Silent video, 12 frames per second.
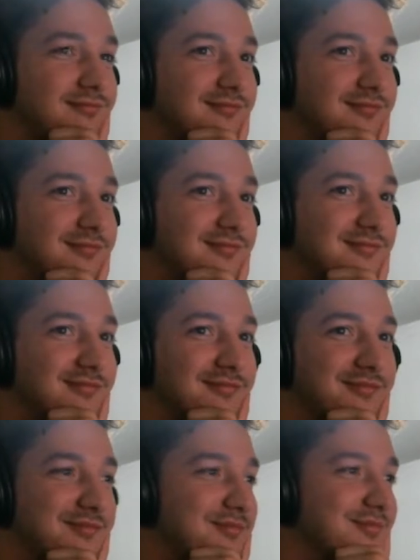Yeah, that's
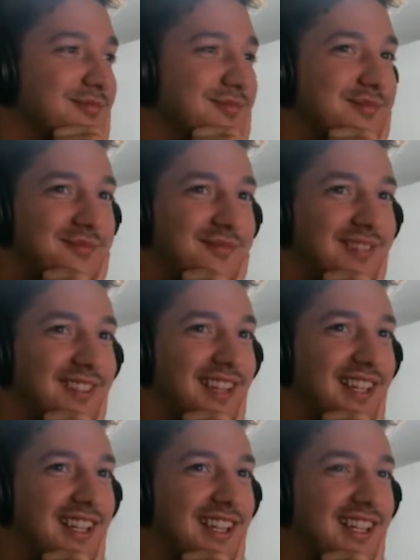just a very aged
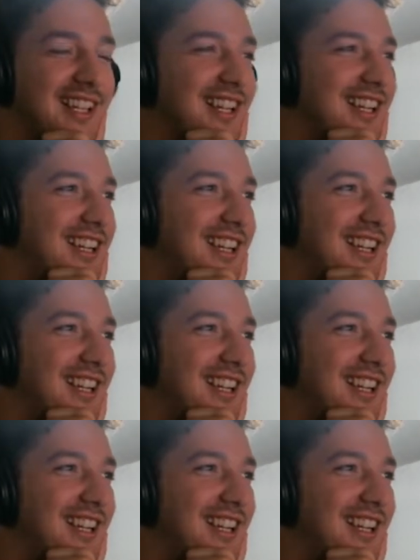picture in general.